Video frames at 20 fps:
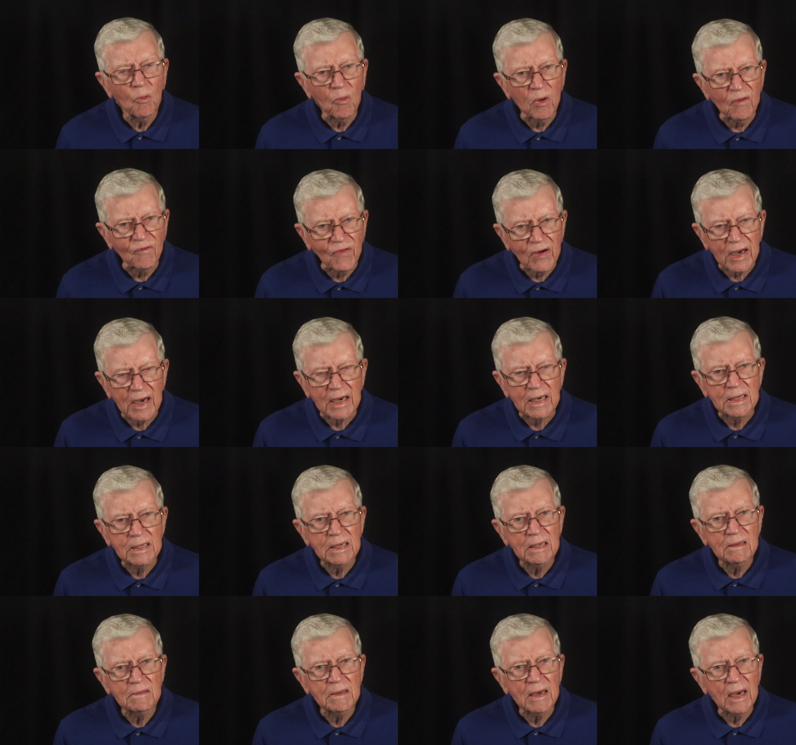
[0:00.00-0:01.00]
we find
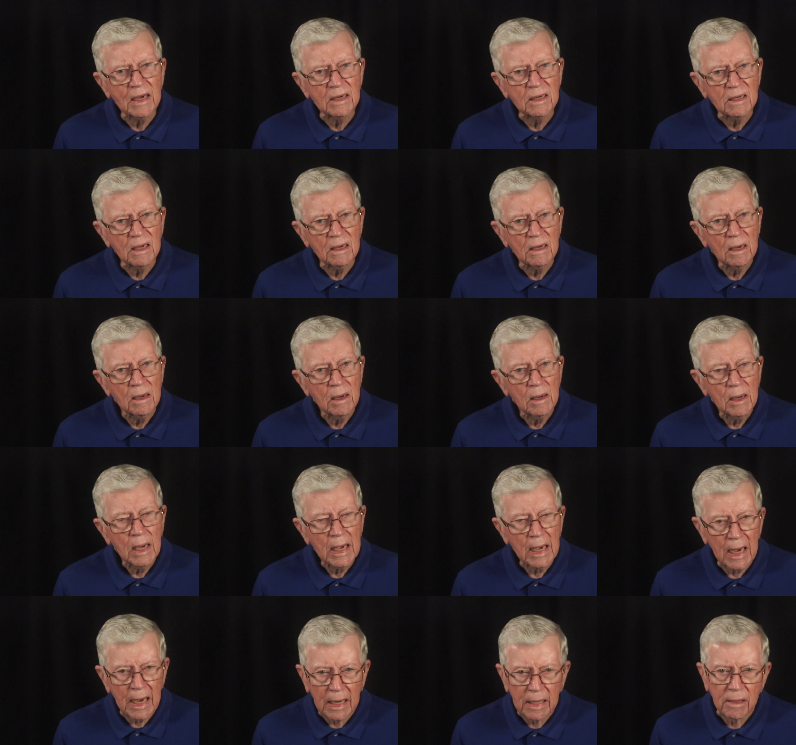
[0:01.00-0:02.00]
that
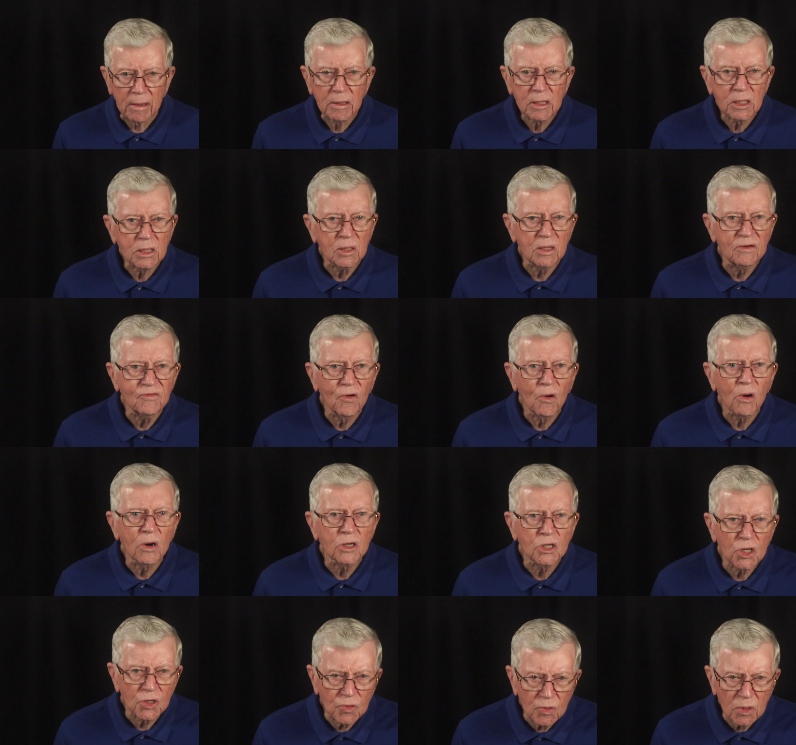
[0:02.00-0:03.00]
Hagar stood for
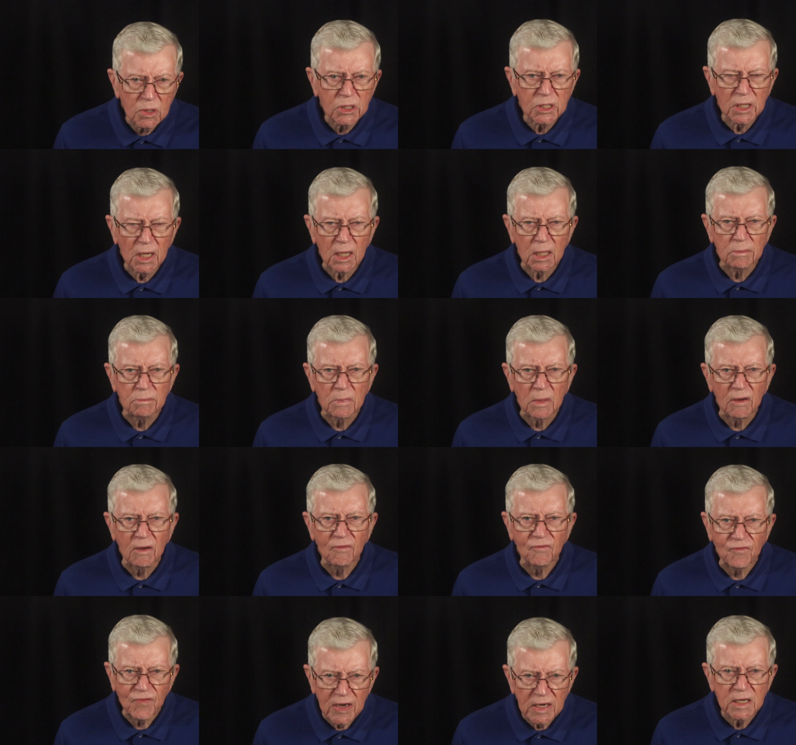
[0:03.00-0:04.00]
Jerusalem,
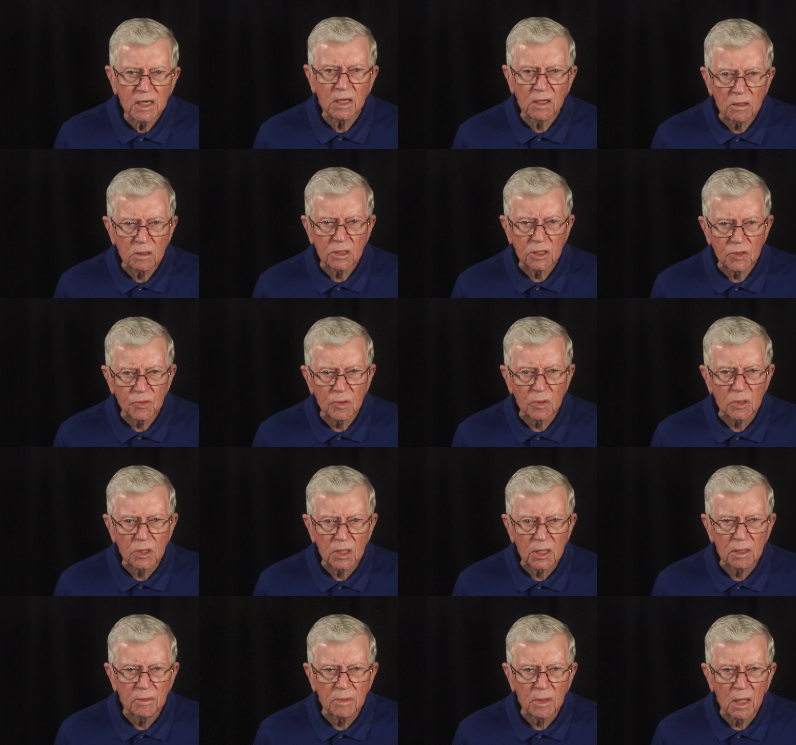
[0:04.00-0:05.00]
physical
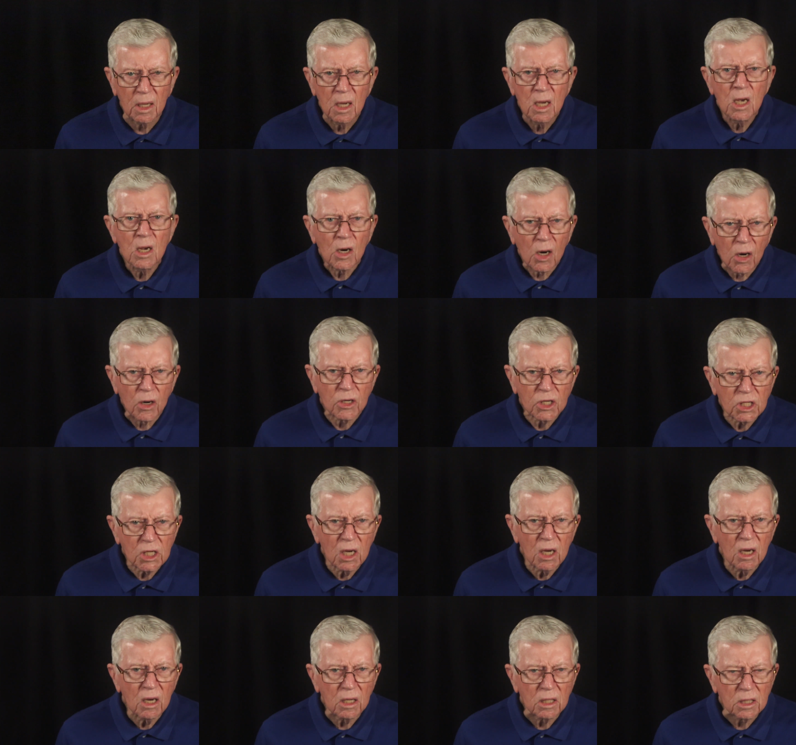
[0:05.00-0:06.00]
Jerusalem. Her
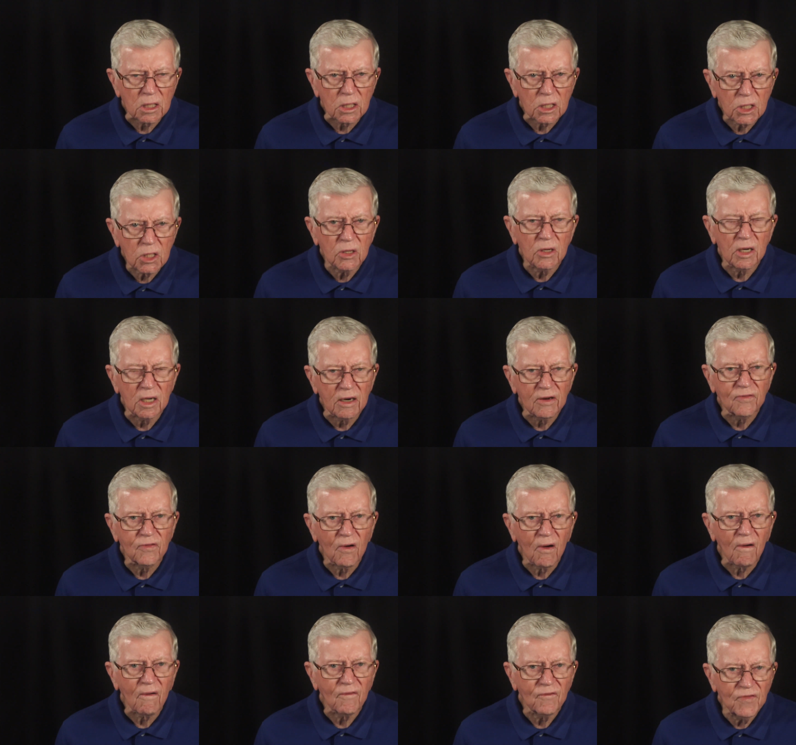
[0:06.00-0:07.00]
son stood
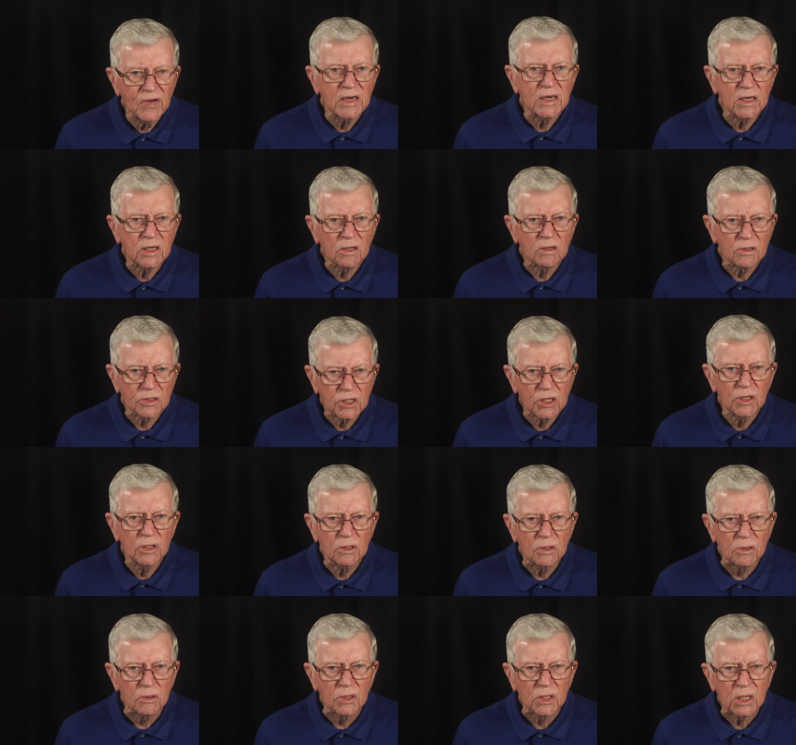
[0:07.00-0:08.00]
for physical
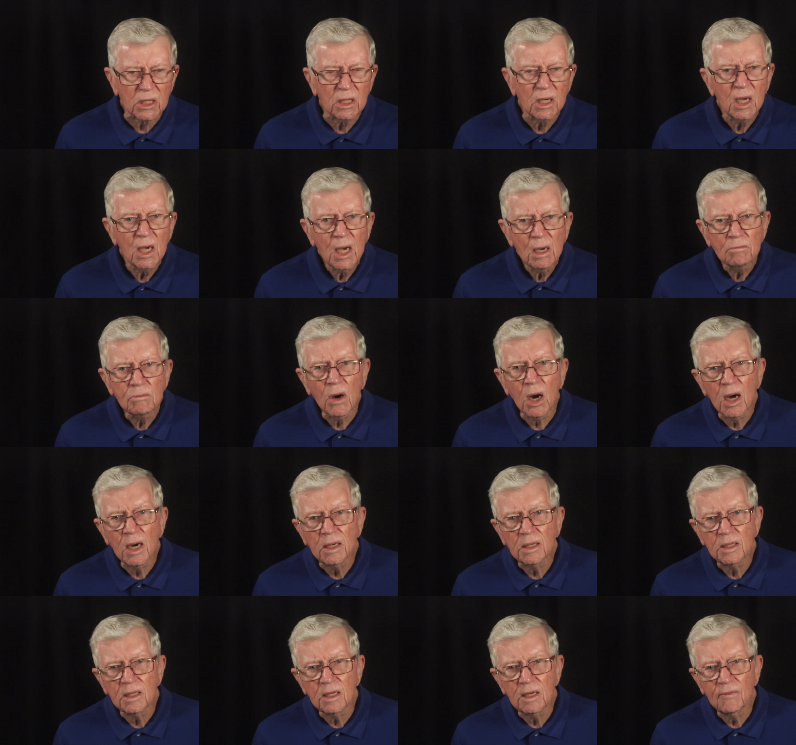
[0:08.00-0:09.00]
Jews. But